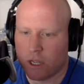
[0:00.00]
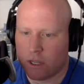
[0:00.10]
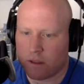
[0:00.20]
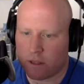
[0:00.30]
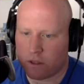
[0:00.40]

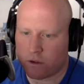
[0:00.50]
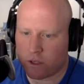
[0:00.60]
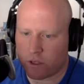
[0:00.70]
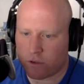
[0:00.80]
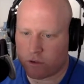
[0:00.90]
that you can
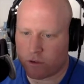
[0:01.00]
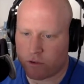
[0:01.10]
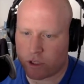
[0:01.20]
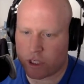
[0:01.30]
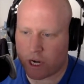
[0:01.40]
use to
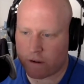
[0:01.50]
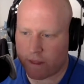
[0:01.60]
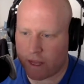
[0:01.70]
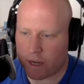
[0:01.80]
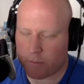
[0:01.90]
share
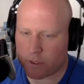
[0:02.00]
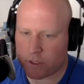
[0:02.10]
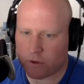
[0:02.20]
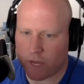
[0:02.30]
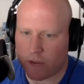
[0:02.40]
that
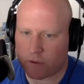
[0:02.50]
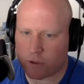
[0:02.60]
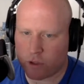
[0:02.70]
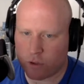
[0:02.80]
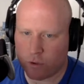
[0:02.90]
episode out
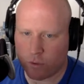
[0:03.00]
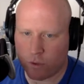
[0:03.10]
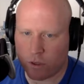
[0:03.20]
to